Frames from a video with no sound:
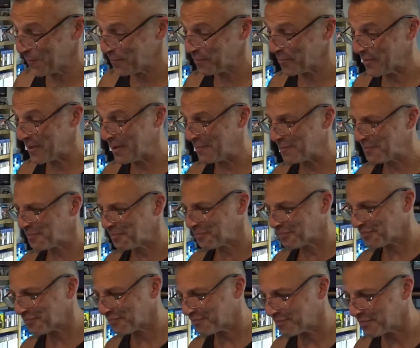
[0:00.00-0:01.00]
Yeah.
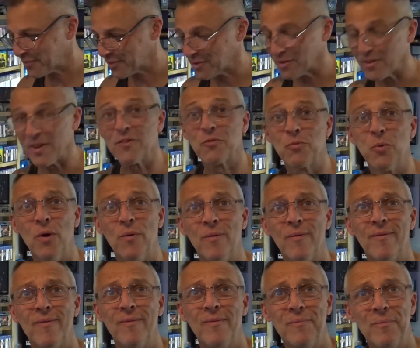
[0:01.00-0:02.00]
So that's what
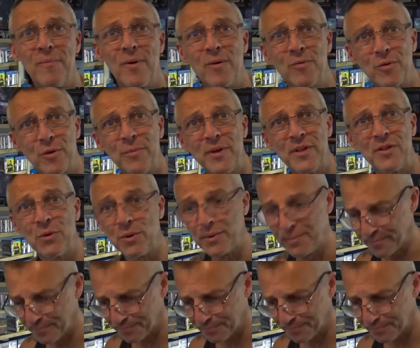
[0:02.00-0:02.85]
I'm going to be doing.